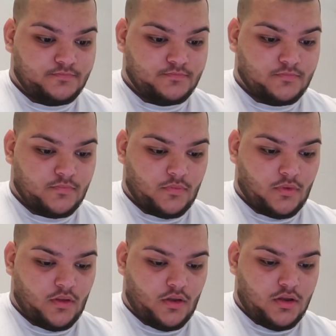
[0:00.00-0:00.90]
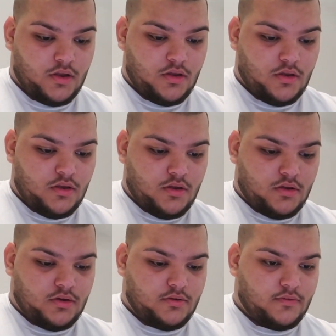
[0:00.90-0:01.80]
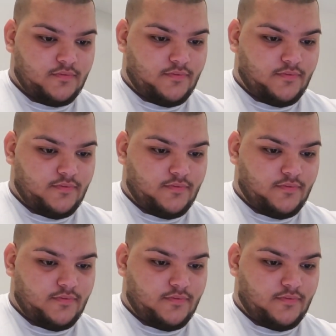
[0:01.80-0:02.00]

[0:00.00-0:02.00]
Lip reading: (no one is talking)